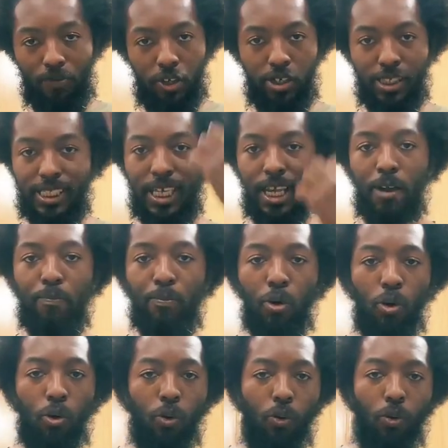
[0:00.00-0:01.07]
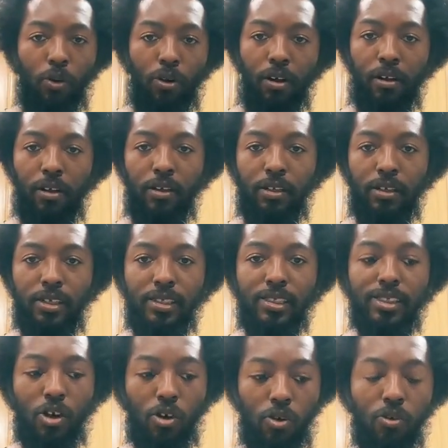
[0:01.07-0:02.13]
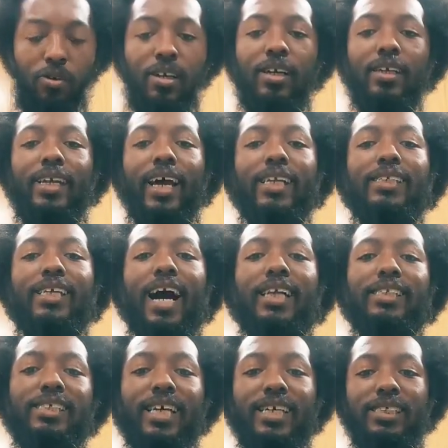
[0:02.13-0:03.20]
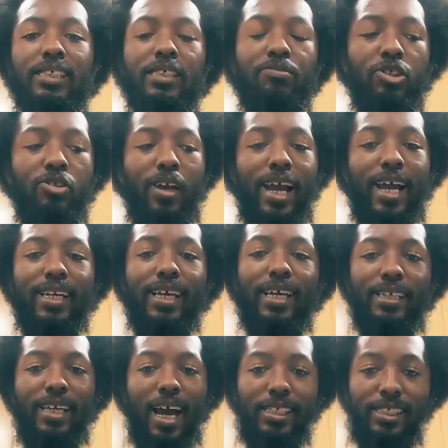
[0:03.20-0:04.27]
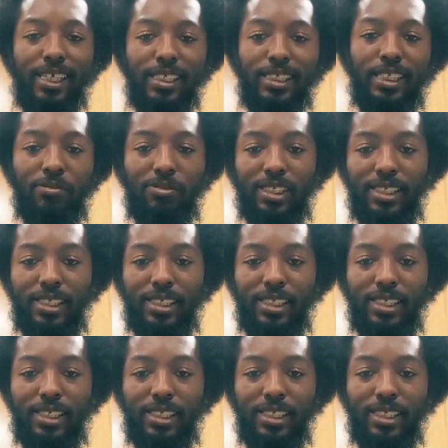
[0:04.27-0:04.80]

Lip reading: of your temple. So that digestive tract, that digestive